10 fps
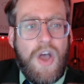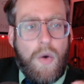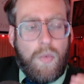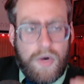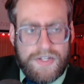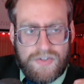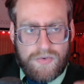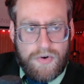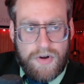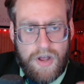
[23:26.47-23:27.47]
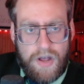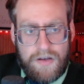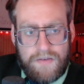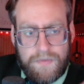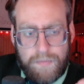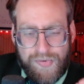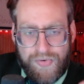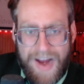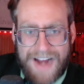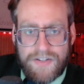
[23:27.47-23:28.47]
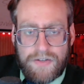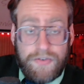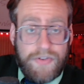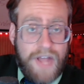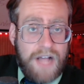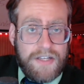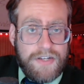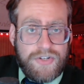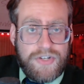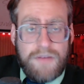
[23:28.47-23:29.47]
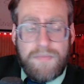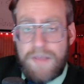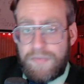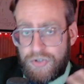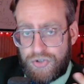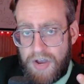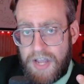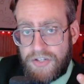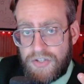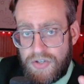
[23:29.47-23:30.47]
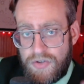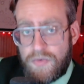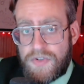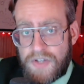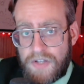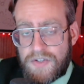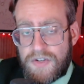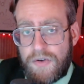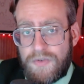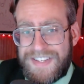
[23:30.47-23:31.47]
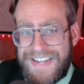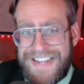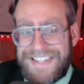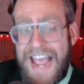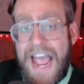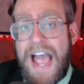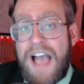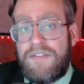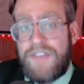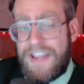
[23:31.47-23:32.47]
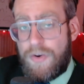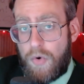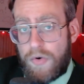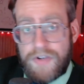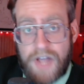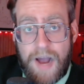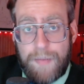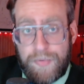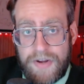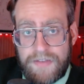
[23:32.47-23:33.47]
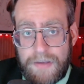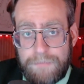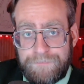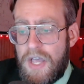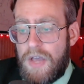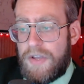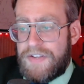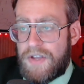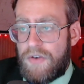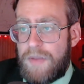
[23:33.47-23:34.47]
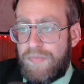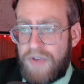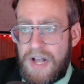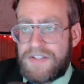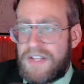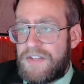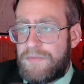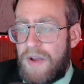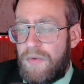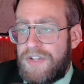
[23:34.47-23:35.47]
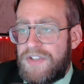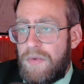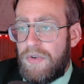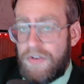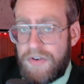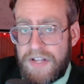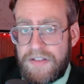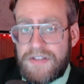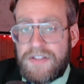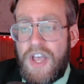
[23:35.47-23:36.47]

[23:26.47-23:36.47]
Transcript: what sort of practical knowledge did people trying to use sunstones need to have in order to operate them? Is there a process by which they were learning this?